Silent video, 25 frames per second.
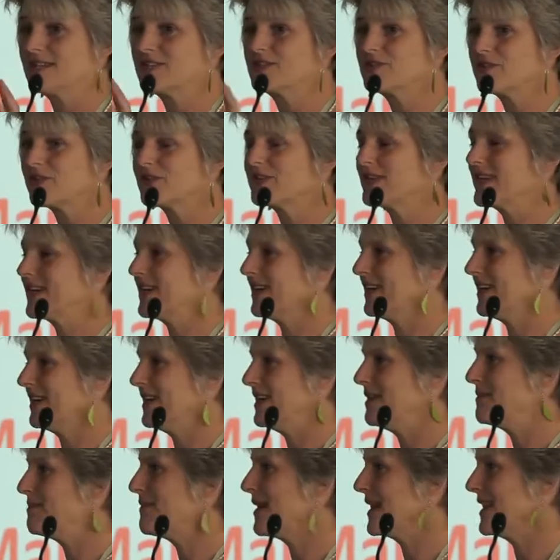Dawn and
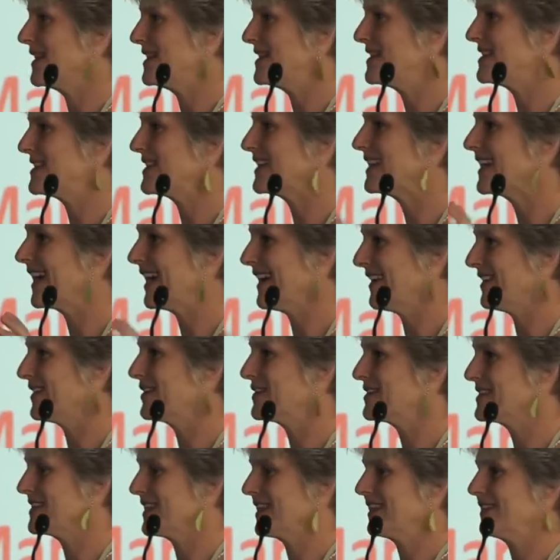I managed to get
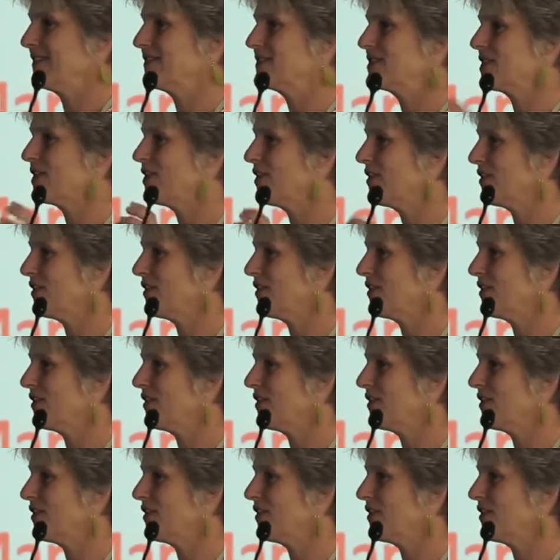ourselves